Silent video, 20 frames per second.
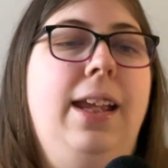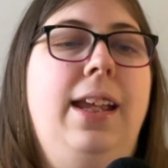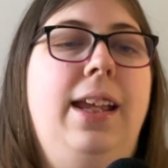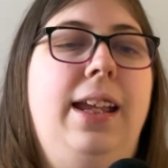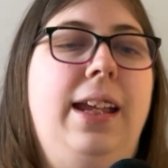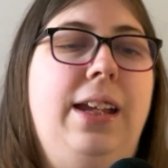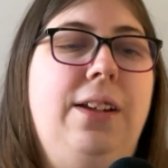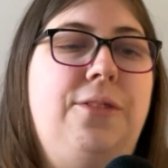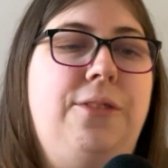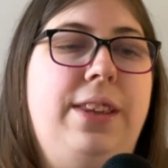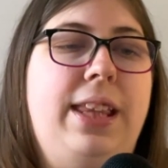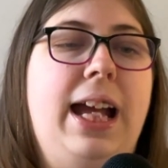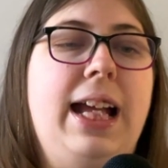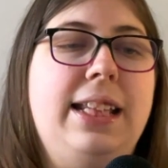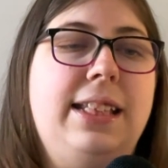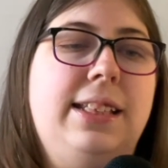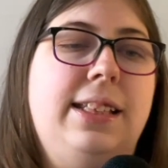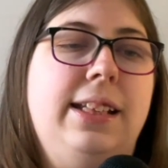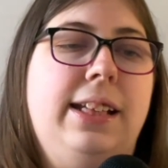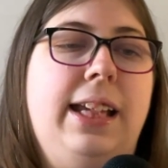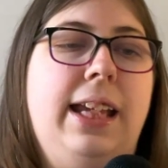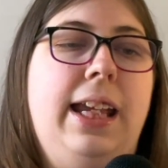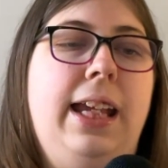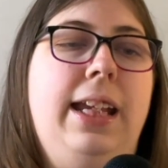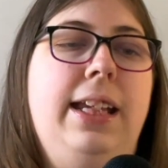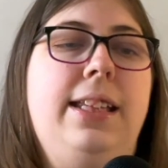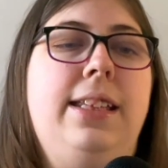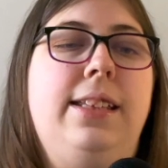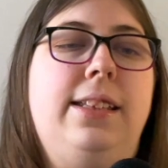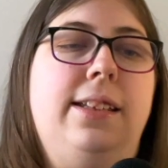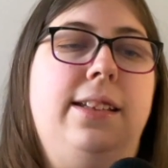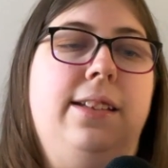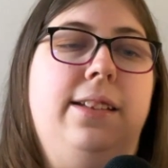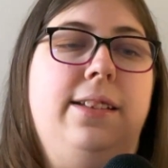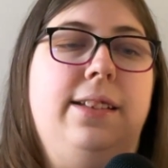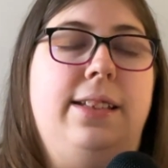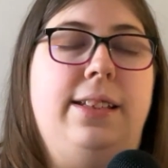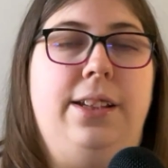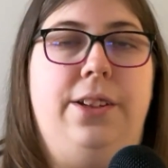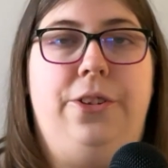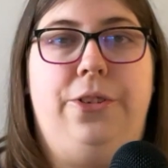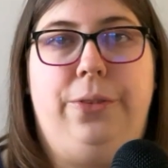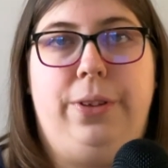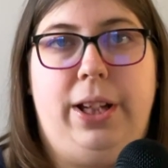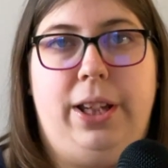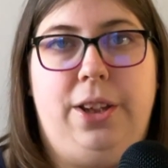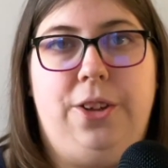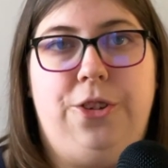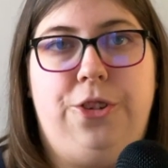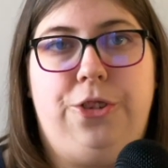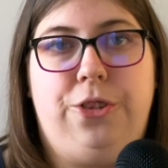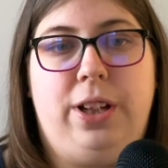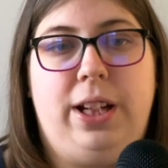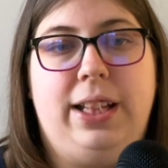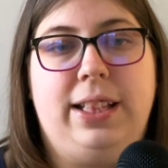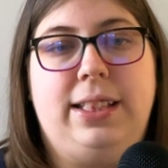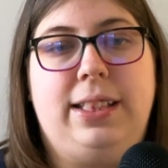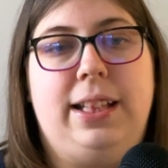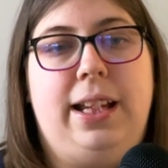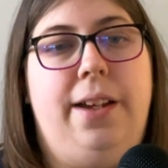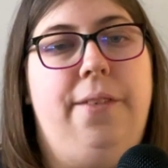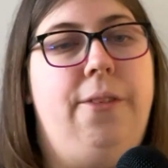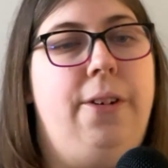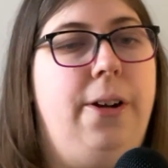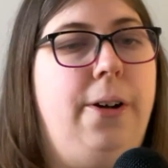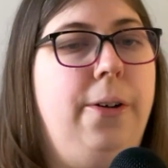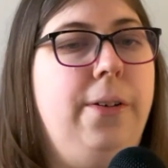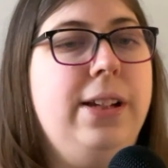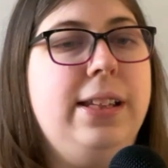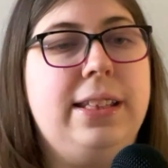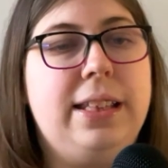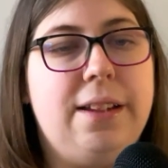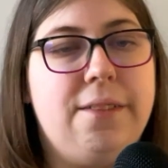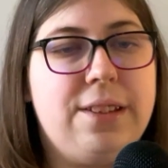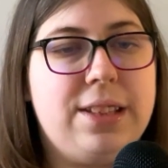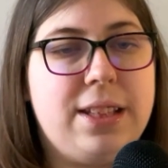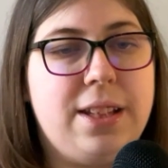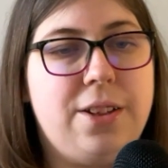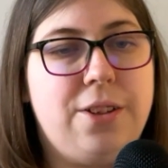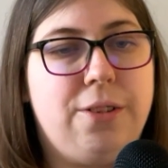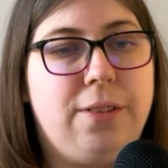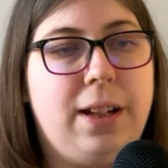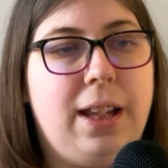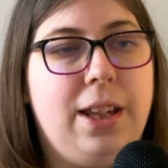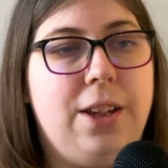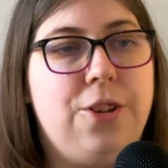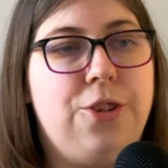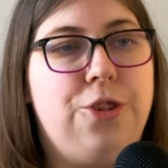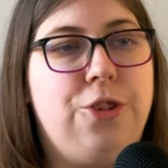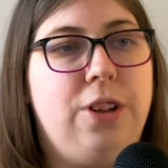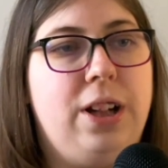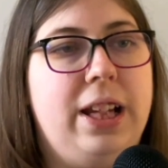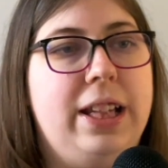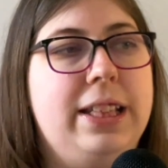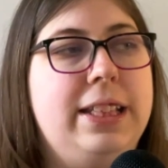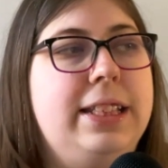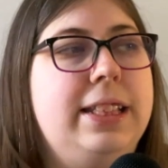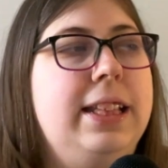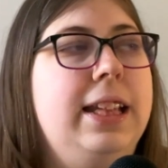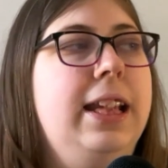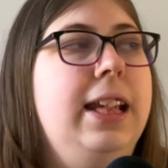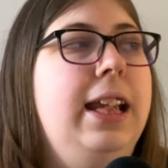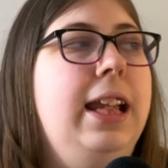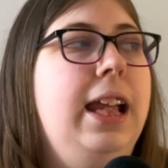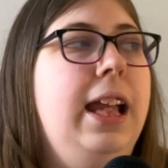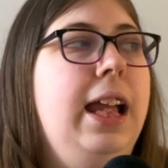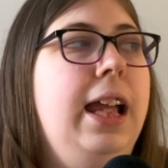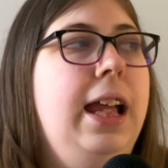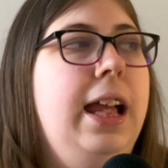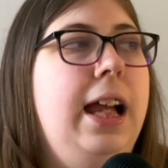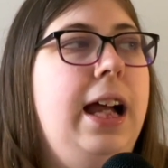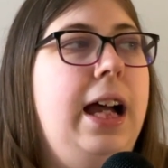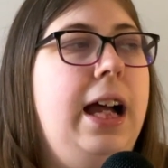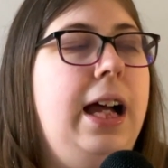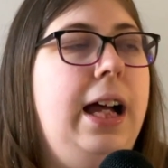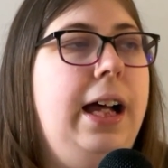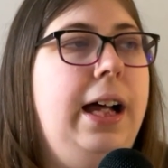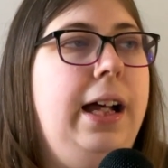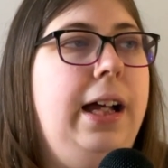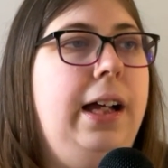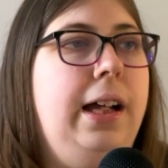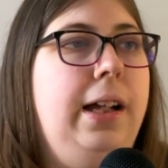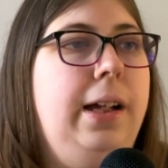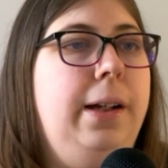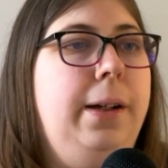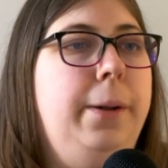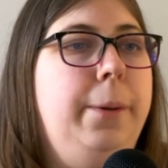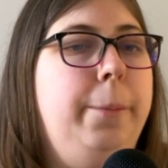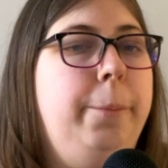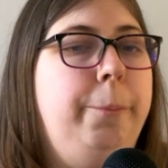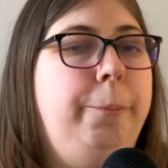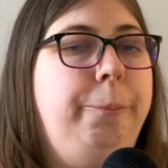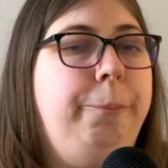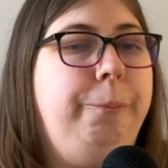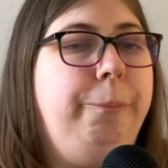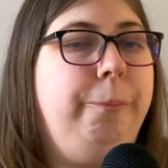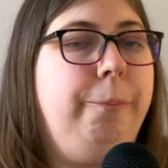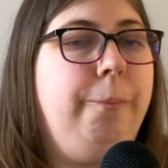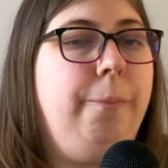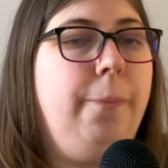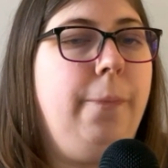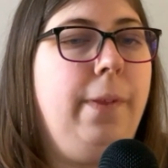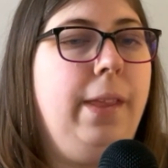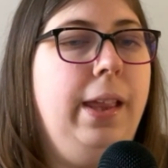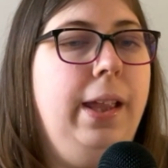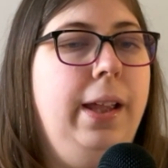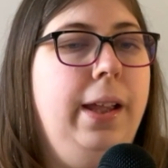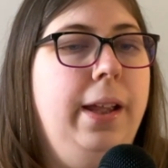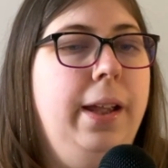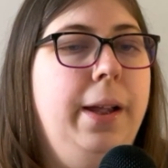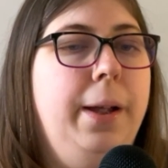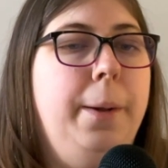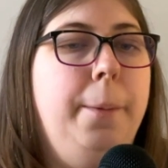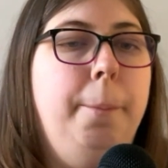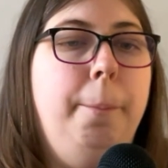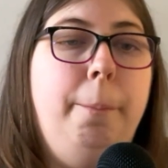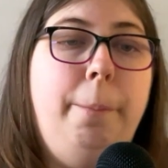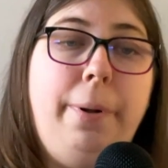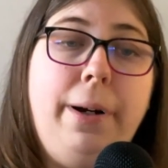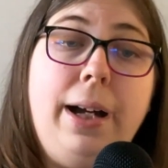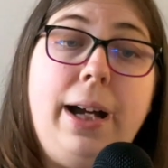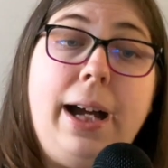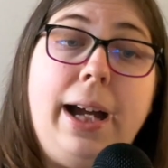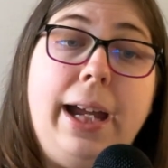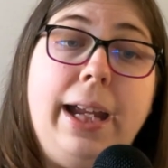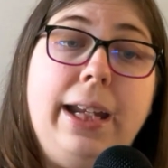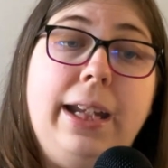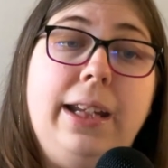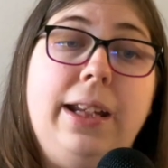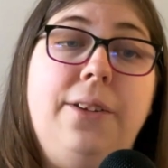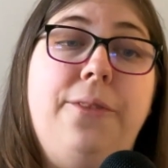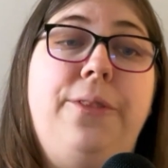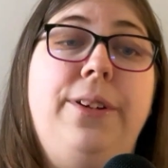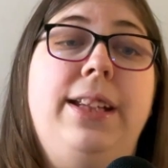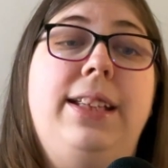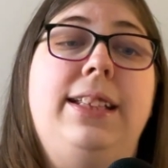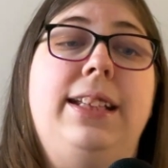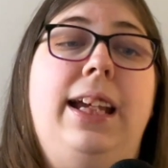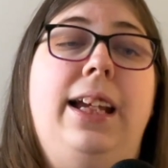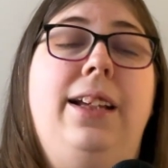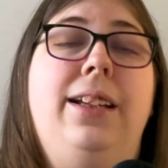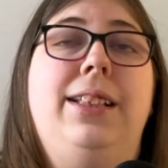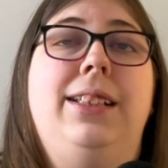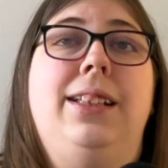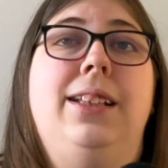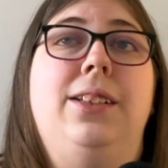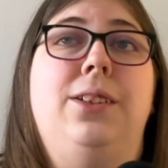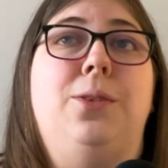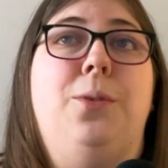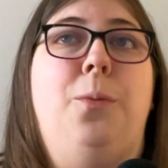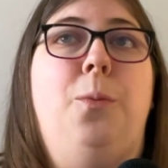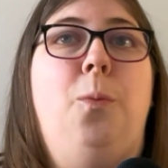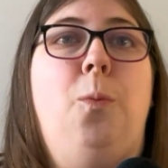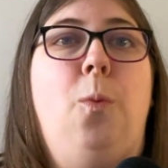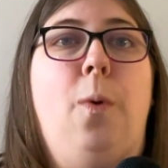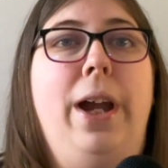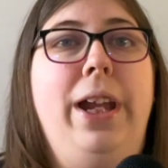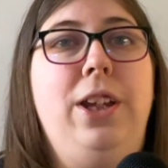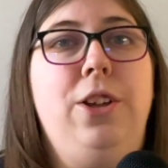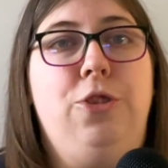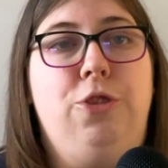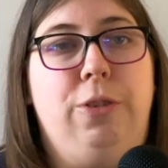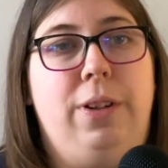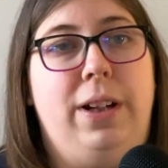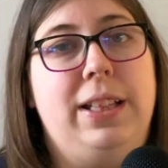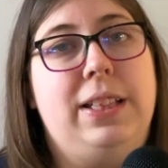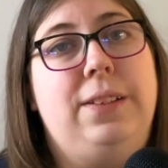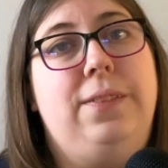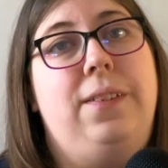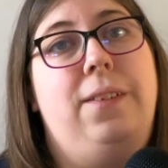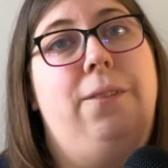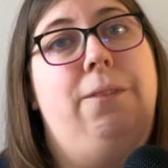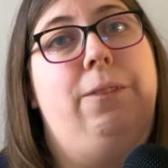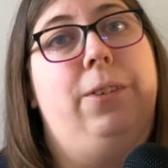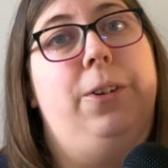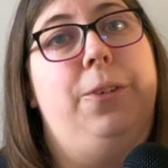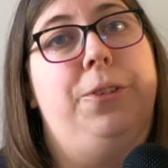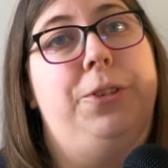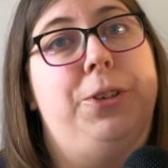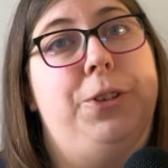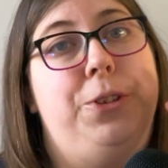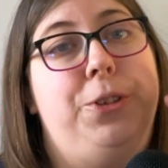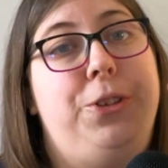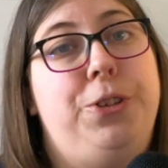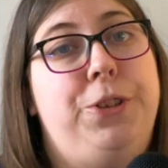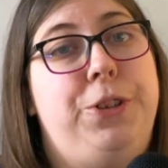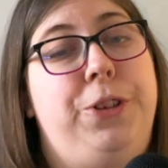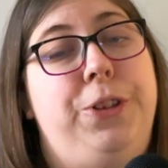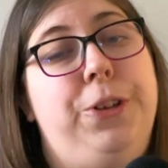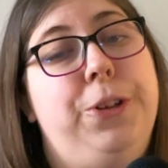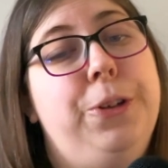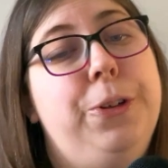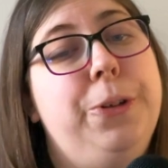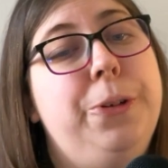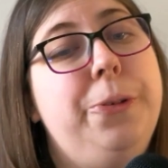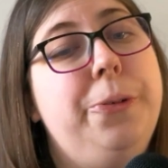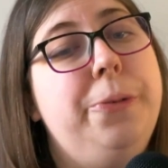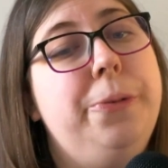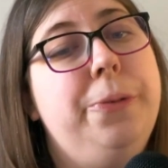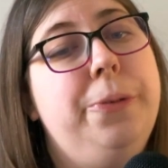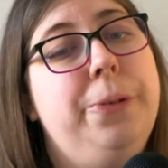if that's the case, Cinderella's dress. I've always loved Cinderella's dress. Um, but if it's Elsa's white dress from Frozen 2,